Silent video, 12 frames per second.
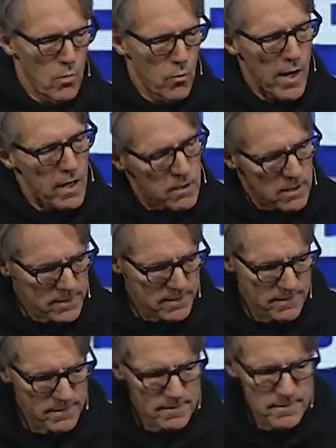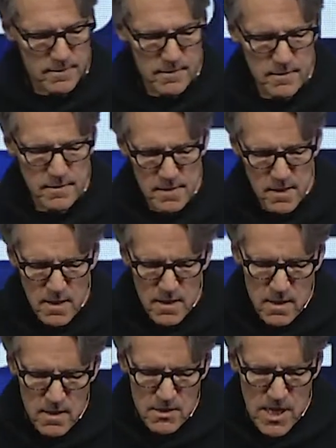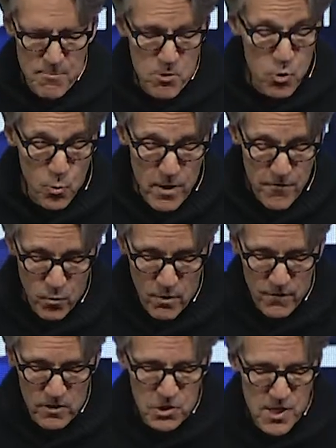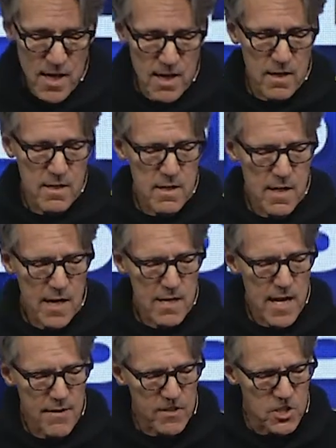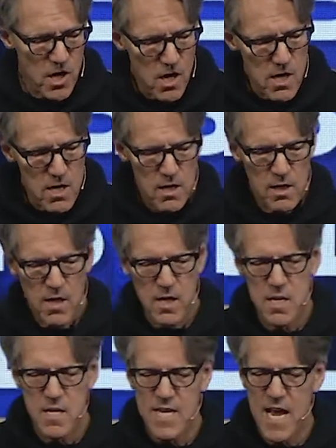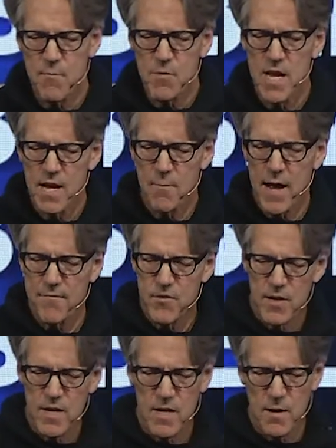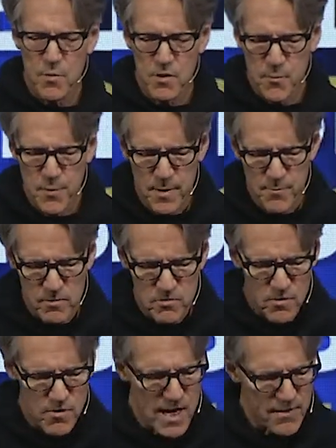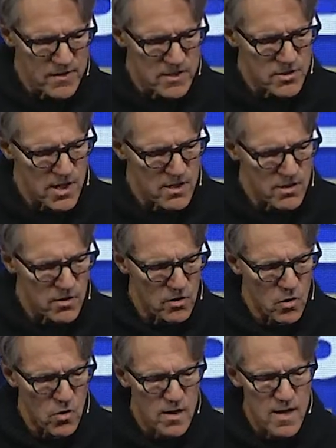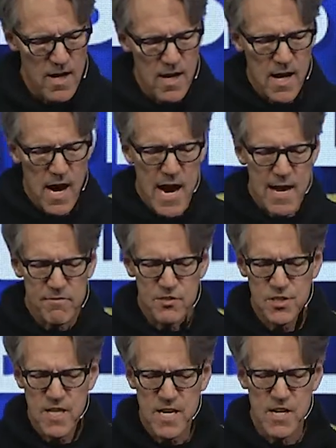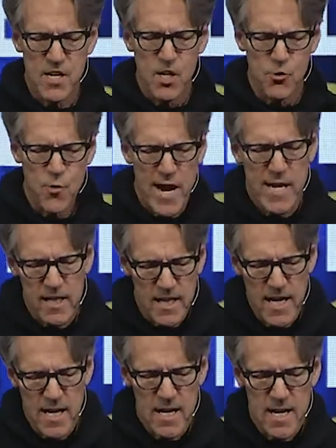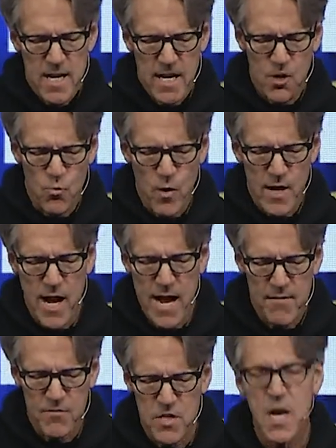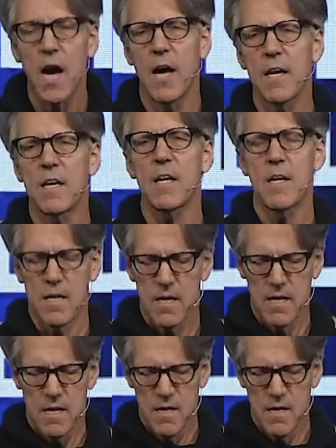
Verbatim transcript: Well, chapter twenty-four, verse ten, and David's heart condemned him after he had numbered the people. So David said to the Lord, I have sinned greatly in what I have done,